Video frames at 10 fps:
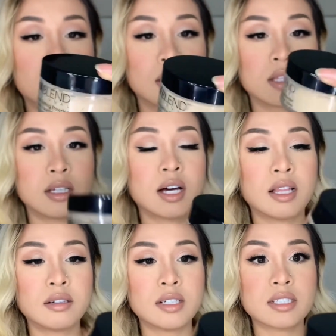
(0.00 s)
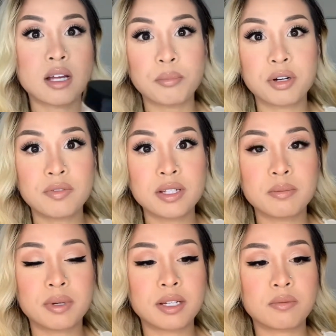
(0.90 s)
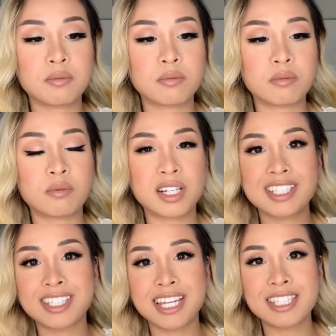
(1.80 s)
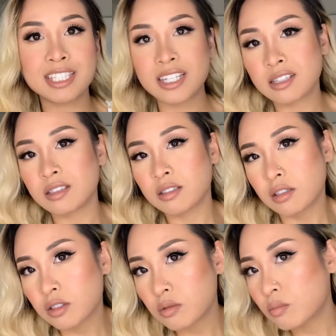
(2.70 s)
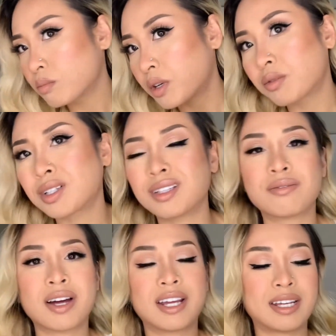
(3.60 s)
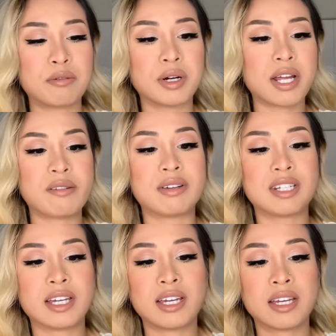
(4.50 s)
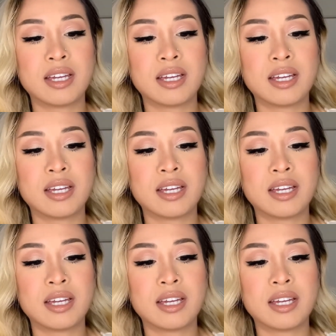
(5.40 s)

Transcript: The color is not perfect, but when it sets, it looks perfectly fine. I wear it every day.